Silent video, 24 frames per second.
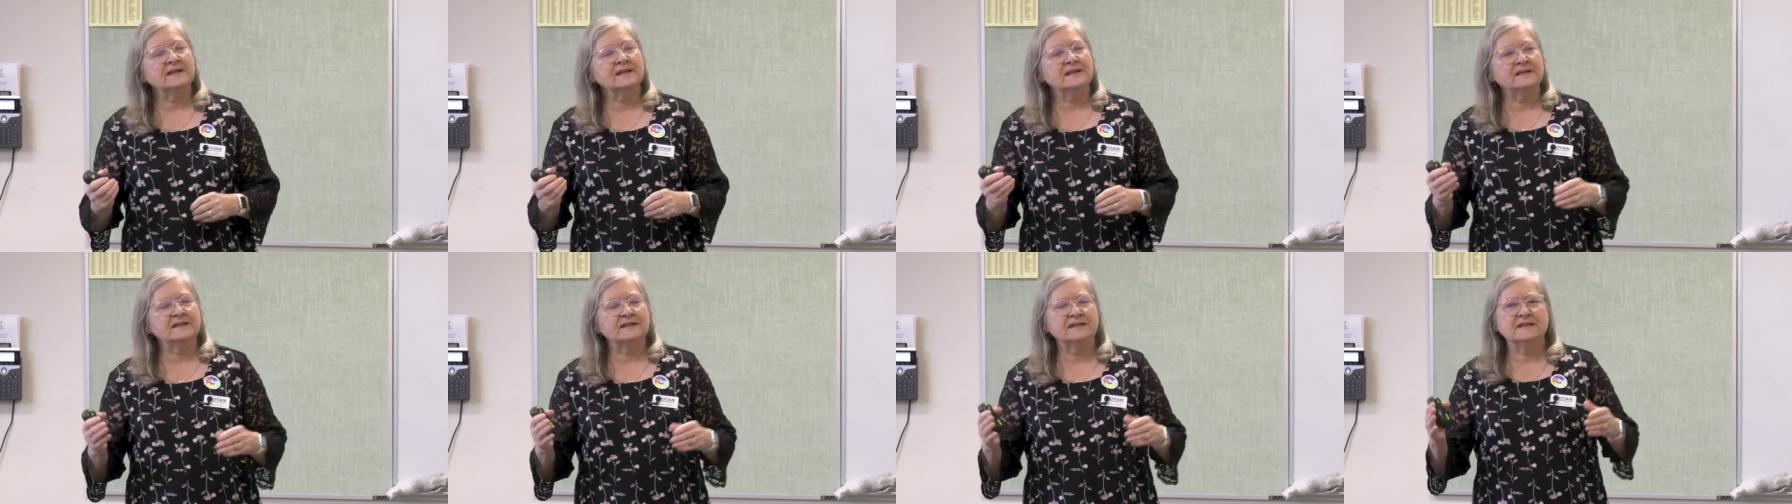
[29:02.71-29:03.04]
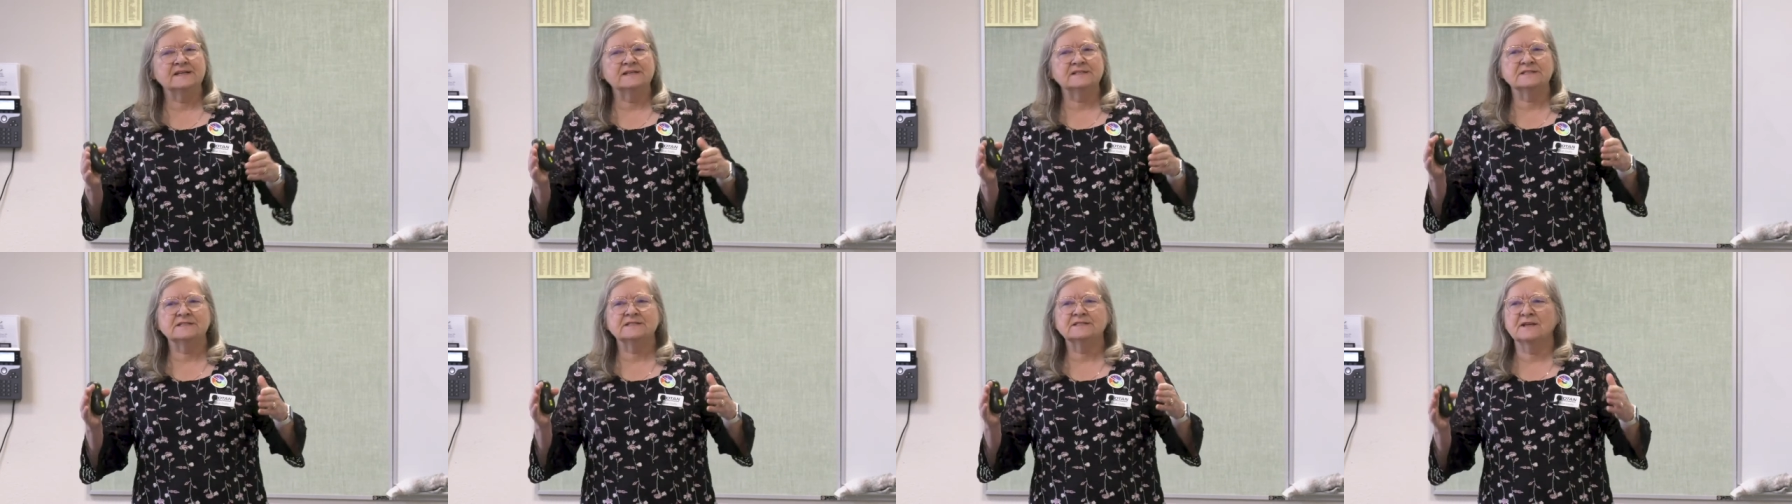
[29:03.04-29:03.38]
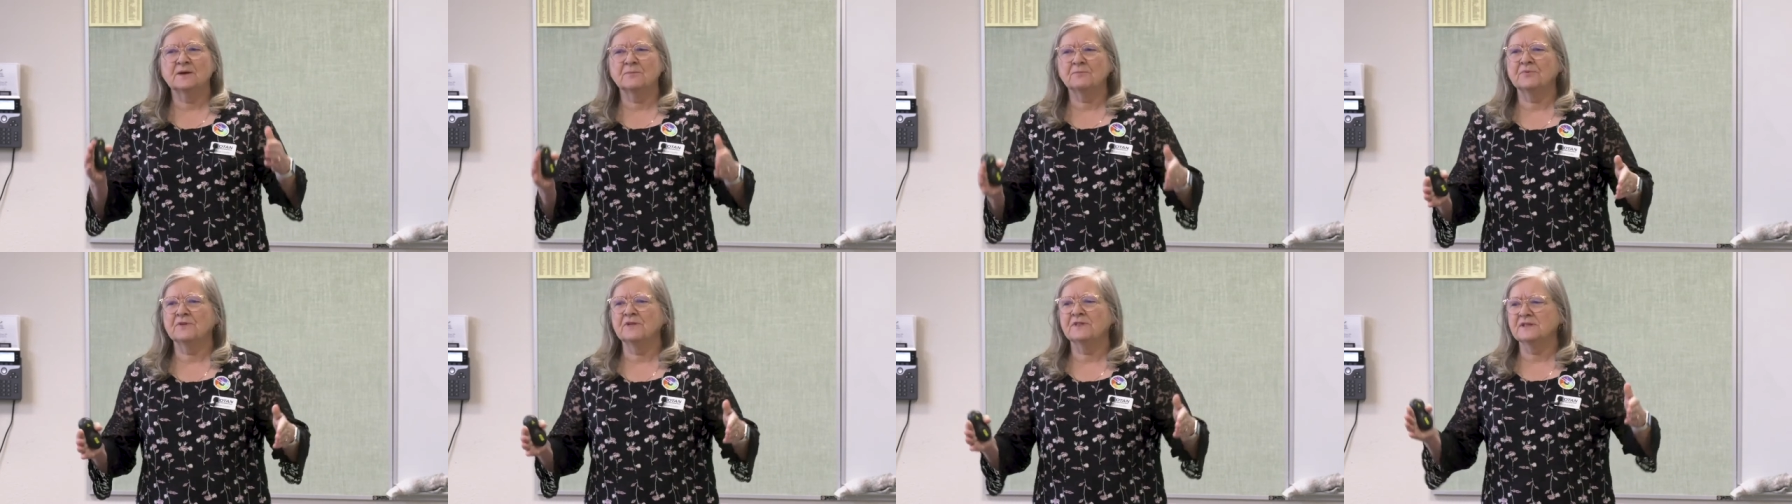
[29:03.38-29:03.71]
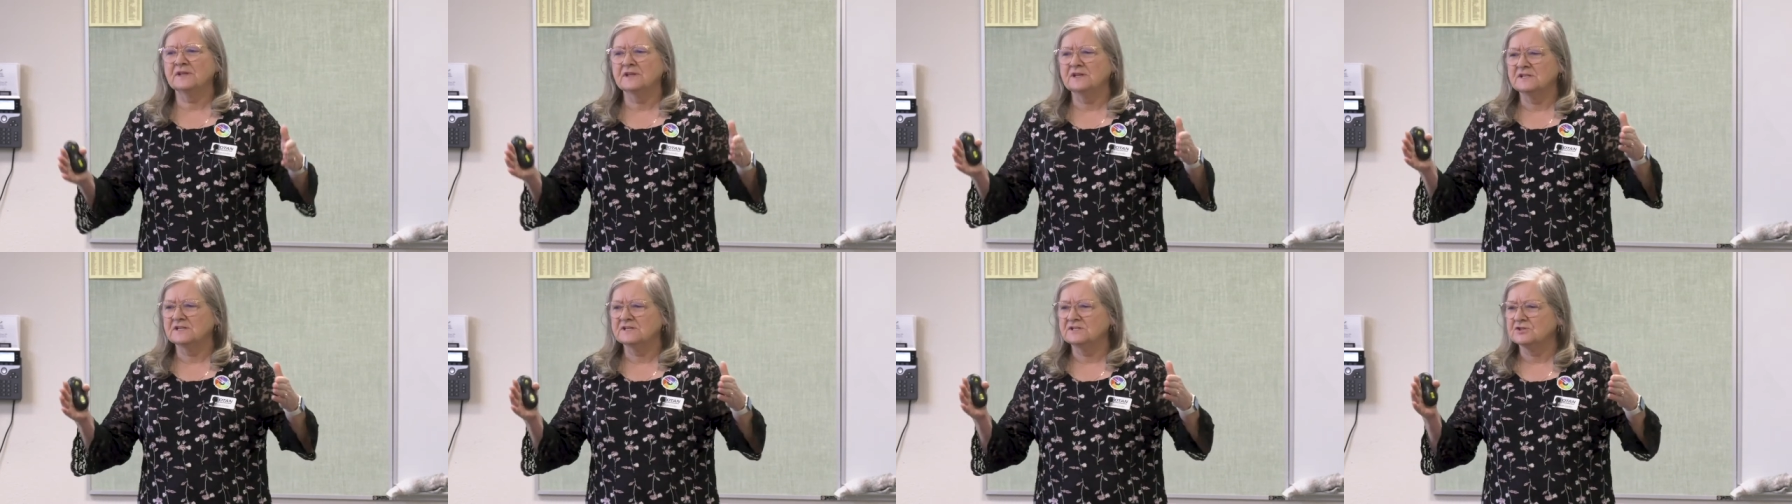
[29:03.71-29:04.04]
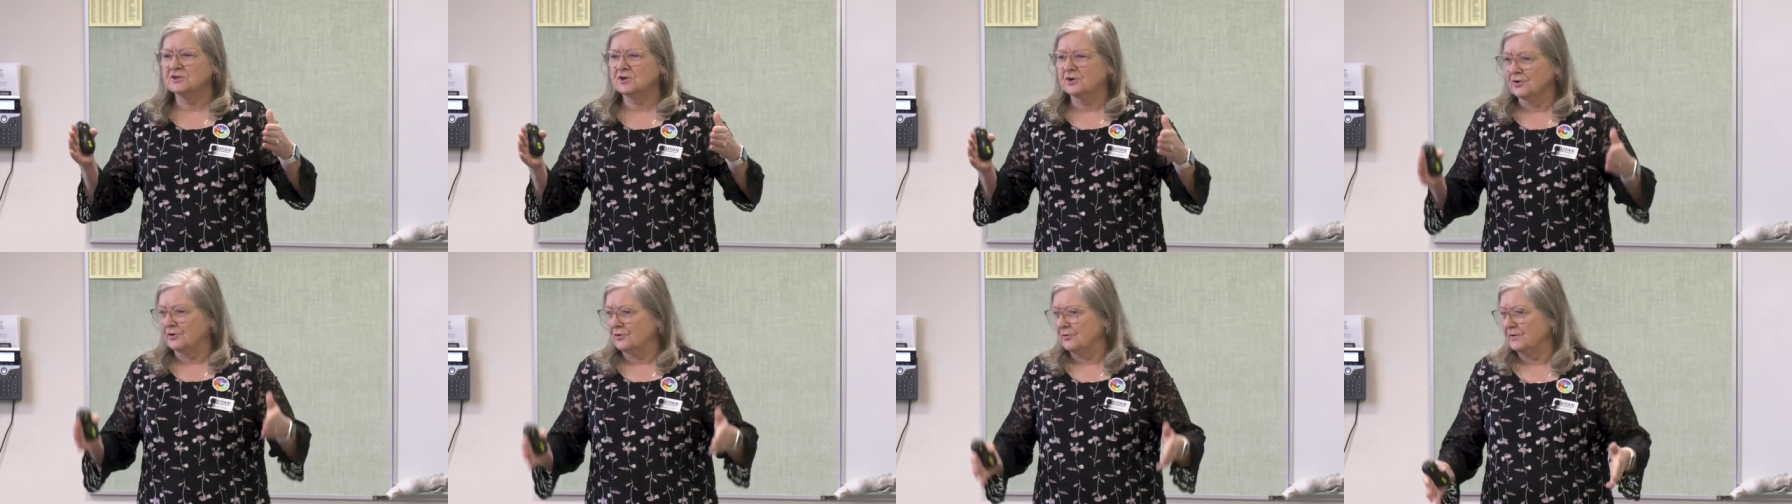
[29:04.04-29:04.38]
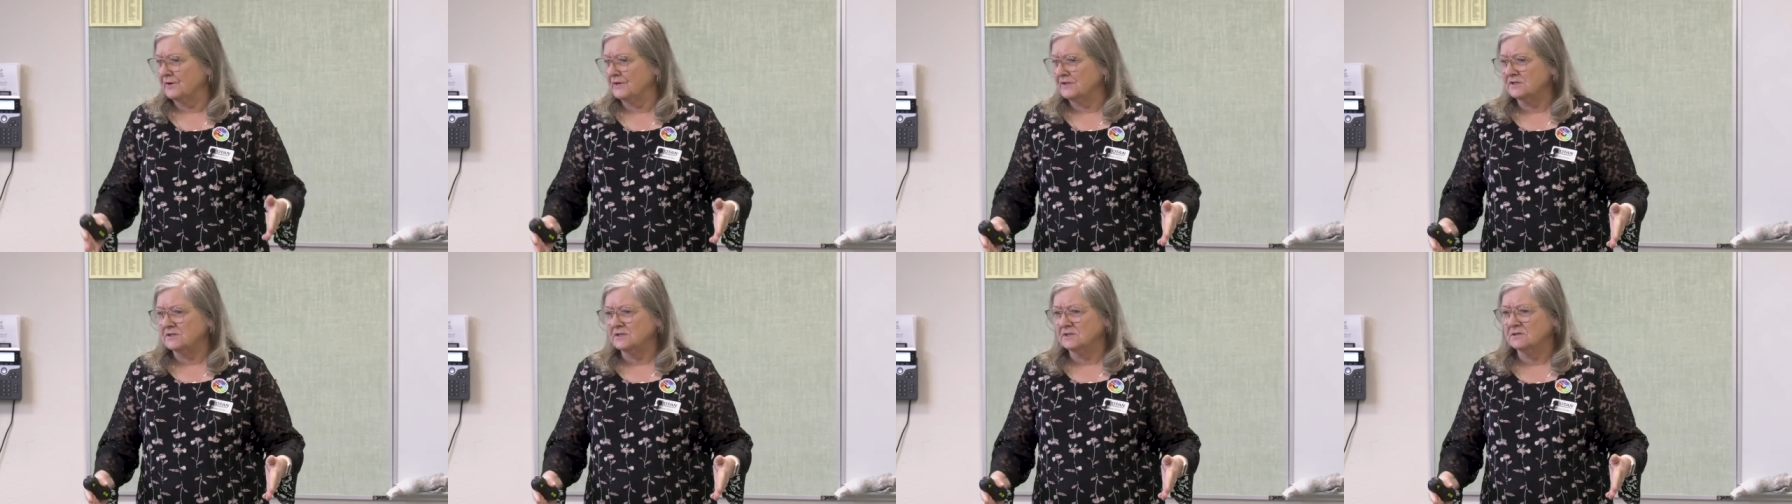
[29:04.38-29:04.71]
it is something that is
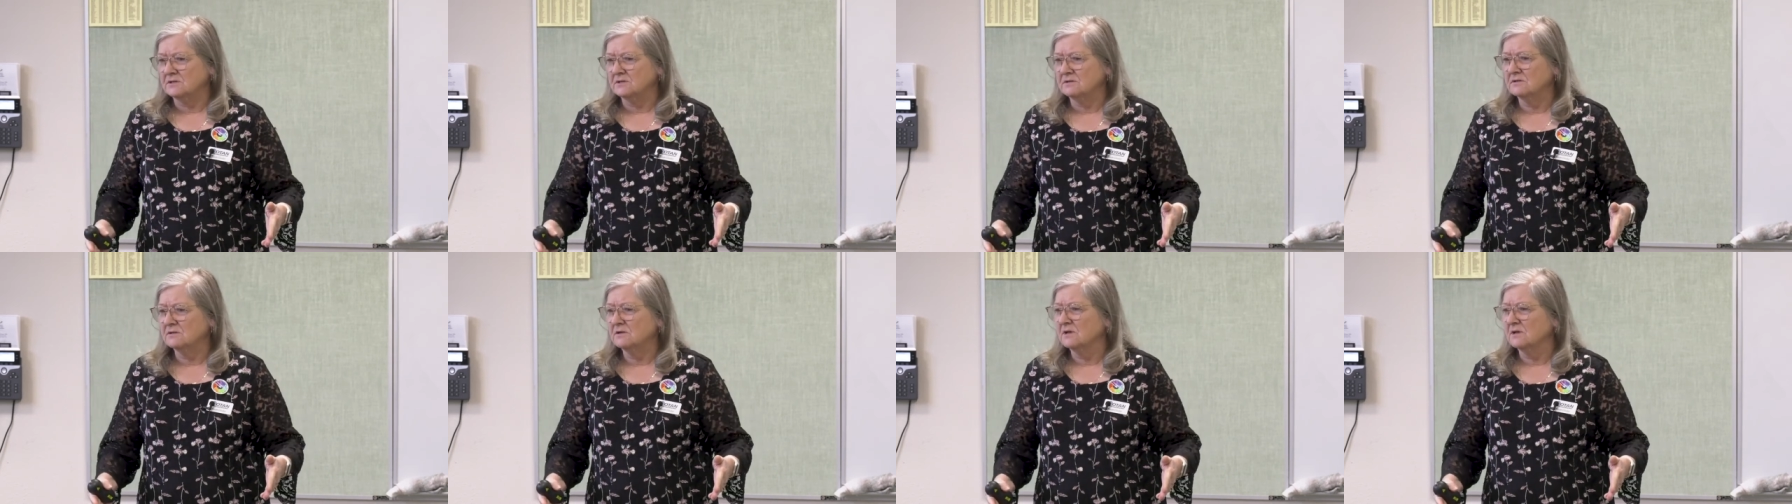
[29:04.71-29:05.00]
current,